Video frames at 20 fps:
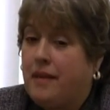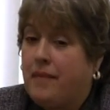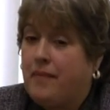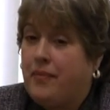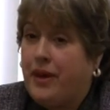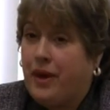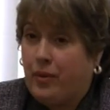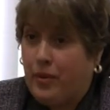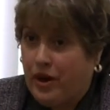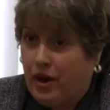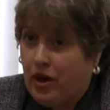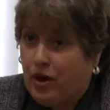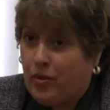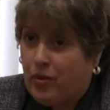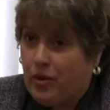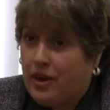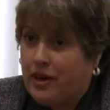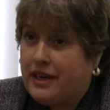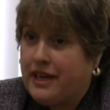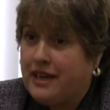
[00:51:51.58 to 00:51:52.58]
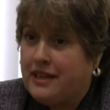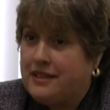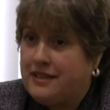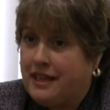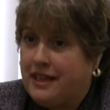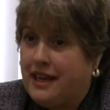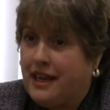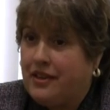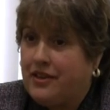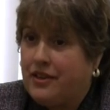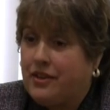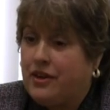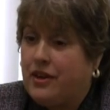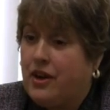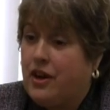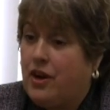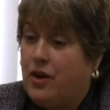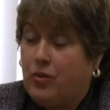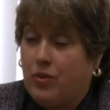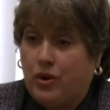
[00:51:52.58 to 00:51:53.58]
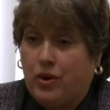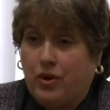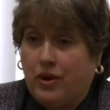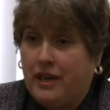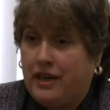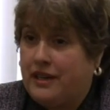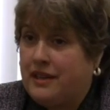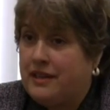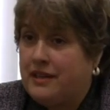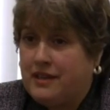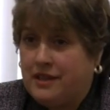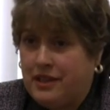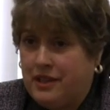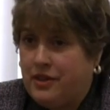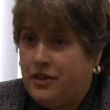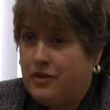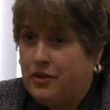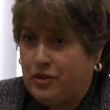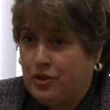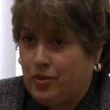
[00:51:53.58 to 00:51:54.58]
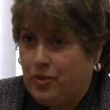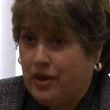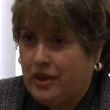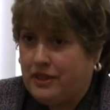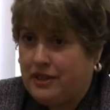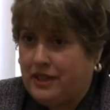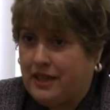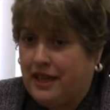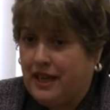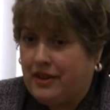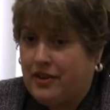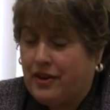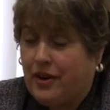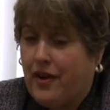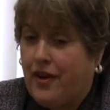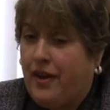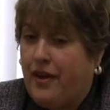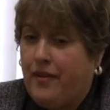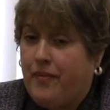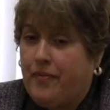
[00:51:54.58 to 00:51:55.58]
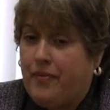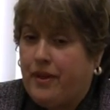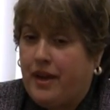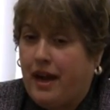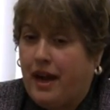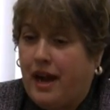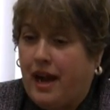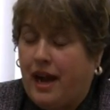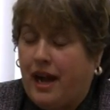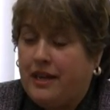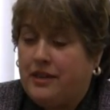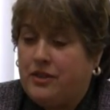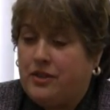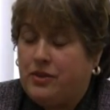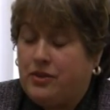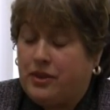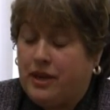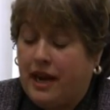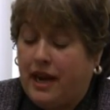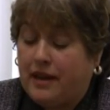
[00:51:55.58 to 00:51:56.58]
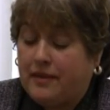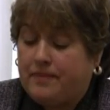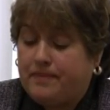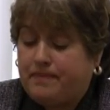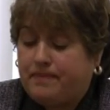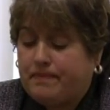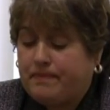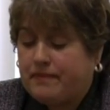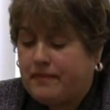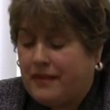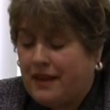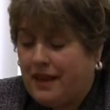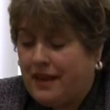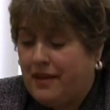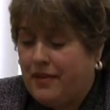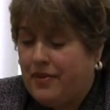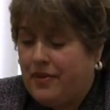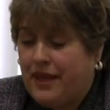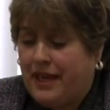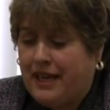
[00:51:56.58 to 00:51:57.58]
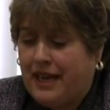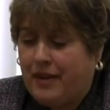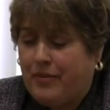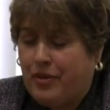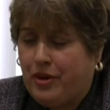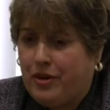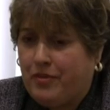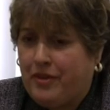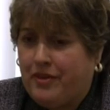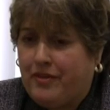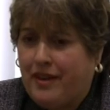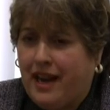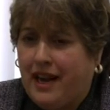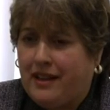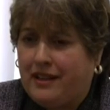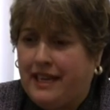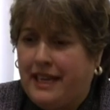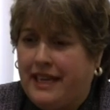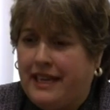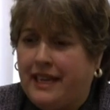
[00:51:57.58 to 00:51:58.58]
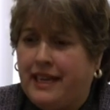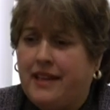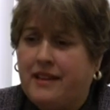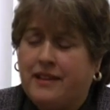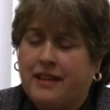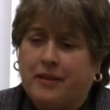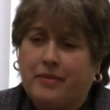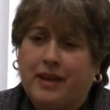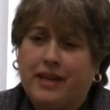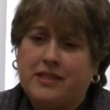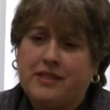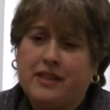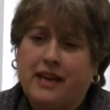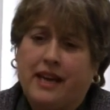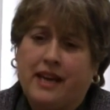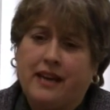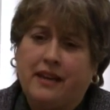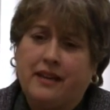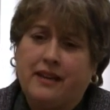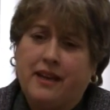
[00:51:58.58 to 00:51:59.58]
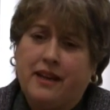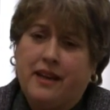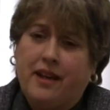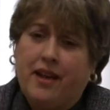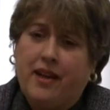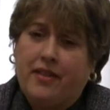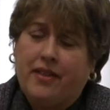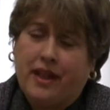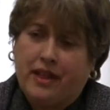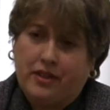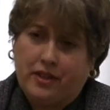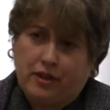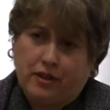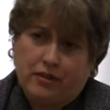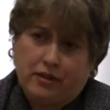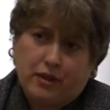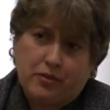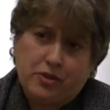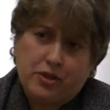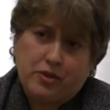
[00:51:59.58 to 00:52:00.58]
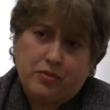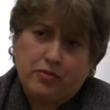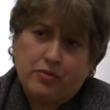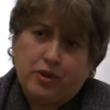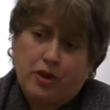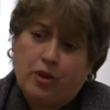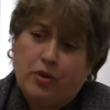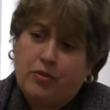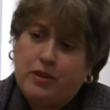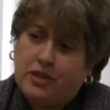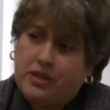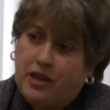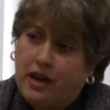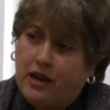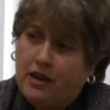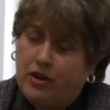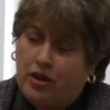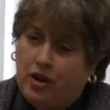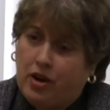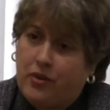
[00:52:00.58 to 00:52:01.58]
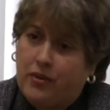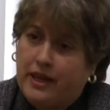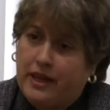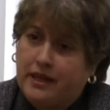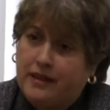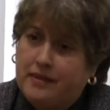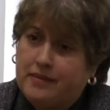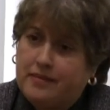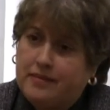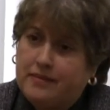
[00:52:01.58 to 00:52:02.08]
that we are working together. We're going to continue to work together. I do not think I'm going to be violating anything by saying that the corruption probe is ongoing.